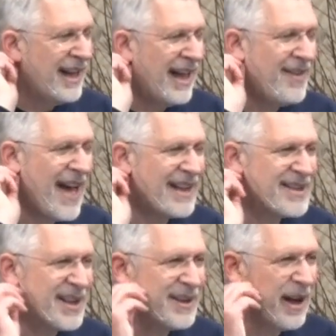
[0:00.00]
And that
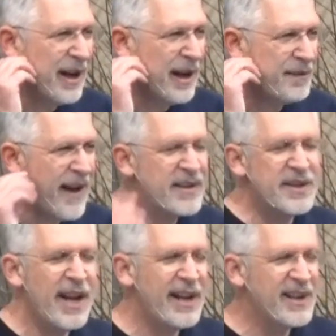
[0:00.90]
is an, a, a
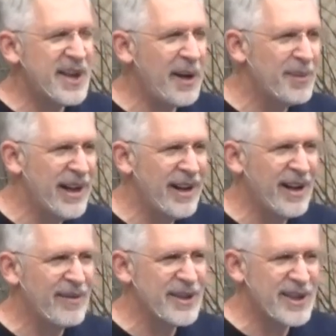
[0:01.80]
fascinating statement in and
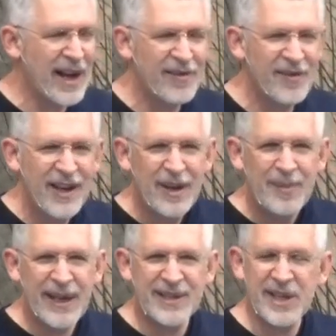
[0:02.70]
of itself
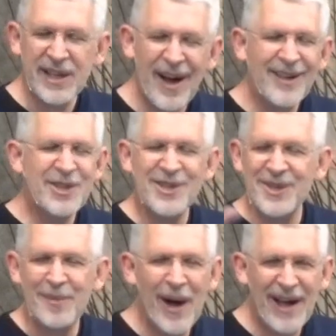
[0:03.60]
because it conjures
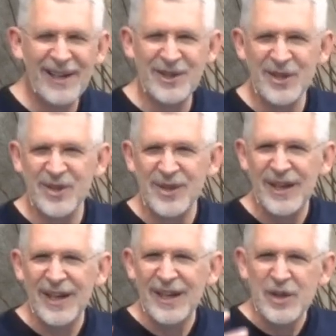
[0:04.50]
to mind just
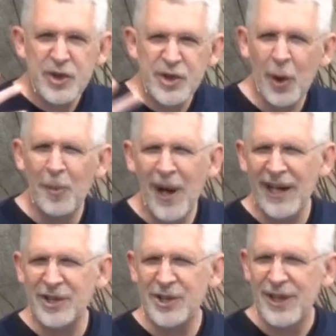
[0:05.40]
so
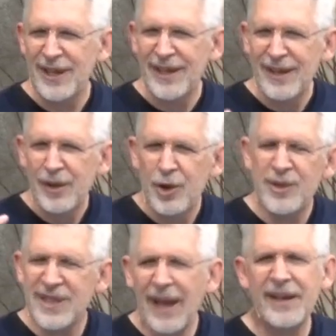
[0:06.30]
much.
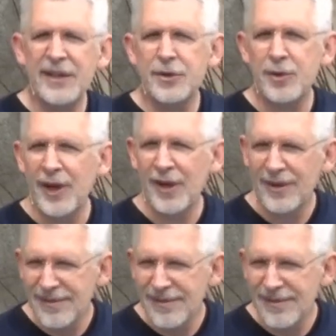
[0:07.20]
Who's like Israel?